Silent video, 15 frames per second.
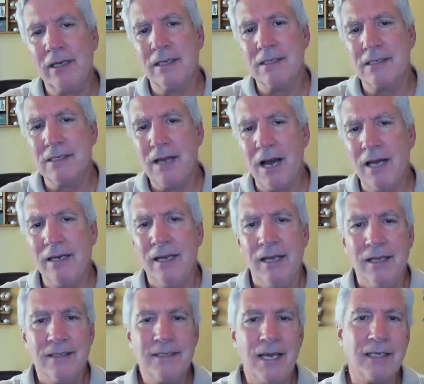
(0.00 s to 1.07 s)
is not
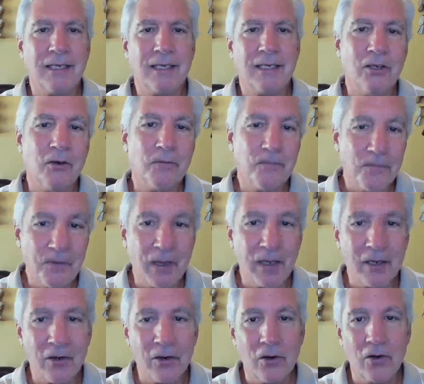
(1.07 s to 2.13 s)
taking your
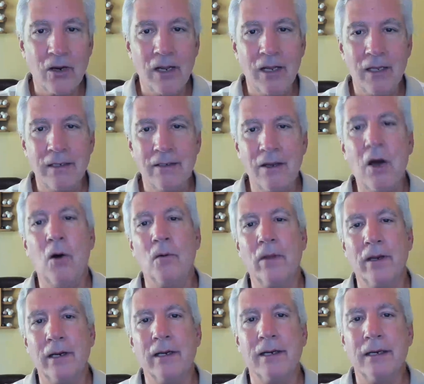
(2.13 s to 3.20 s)
finger and know
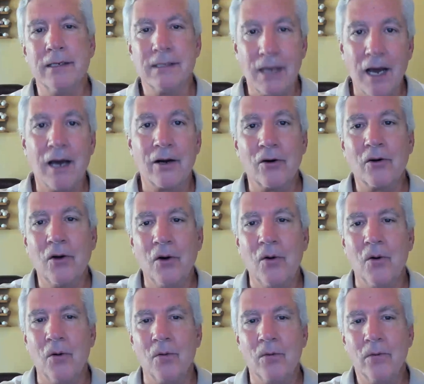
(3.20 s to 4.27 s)
that it is hot or
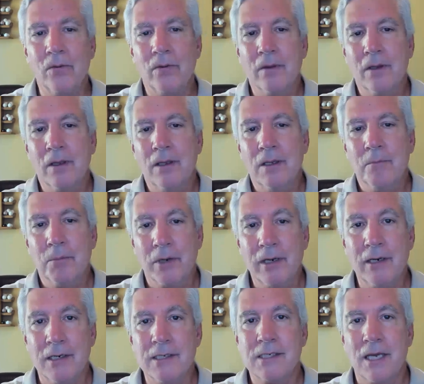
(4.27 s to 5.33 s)
cold, but it
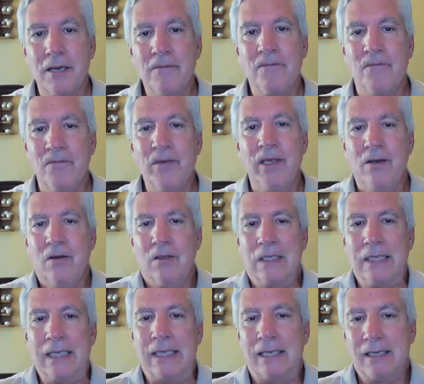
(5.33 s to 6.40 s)
is a
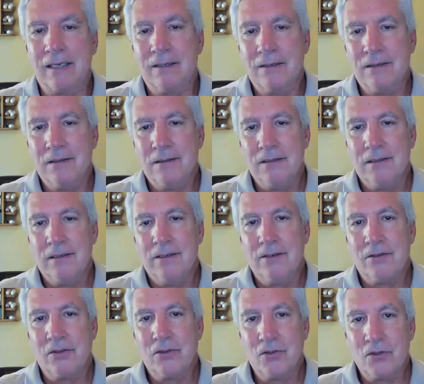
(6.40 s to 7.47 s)
feeling.
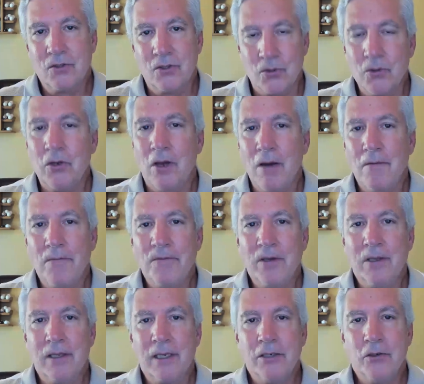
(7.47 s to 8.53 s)
Do you have a
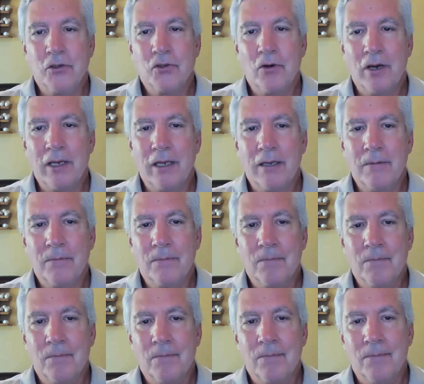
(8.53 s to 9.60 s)
feeling in your trading?
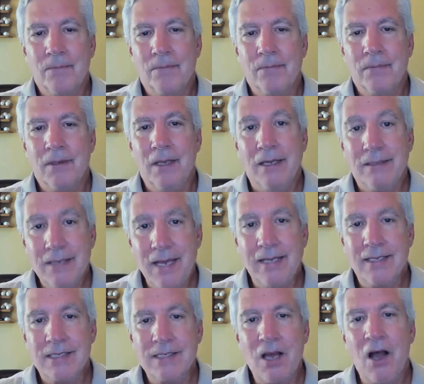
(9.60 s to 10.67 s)
It
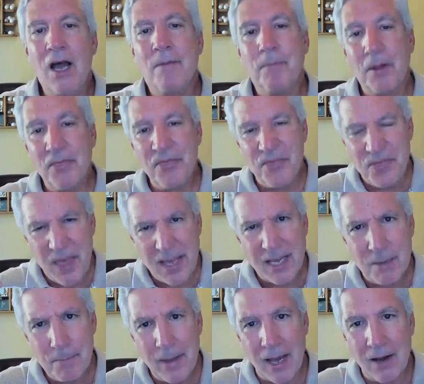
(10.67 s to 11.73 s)
takes time, but think
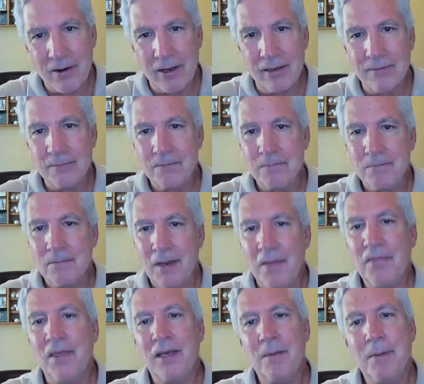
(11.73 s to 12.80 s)
about it and
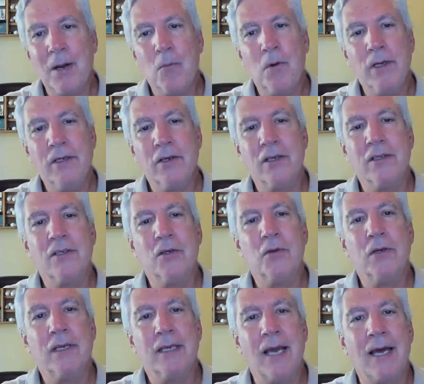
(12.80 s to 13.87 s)
think about what you can do
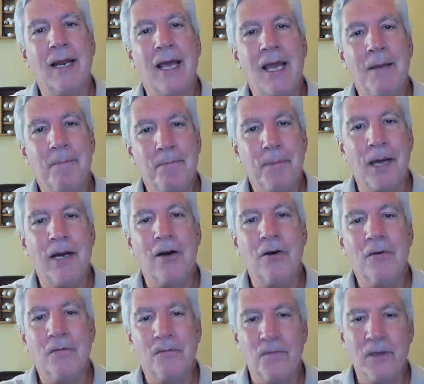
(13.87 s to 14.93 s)
to get a better
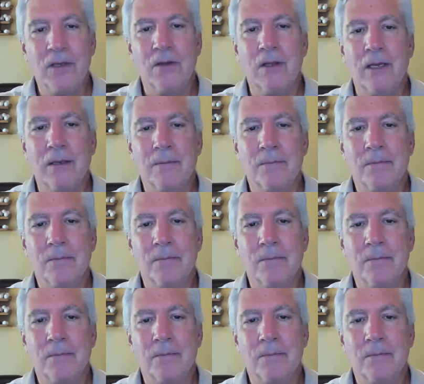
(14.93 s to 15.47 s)
feeling.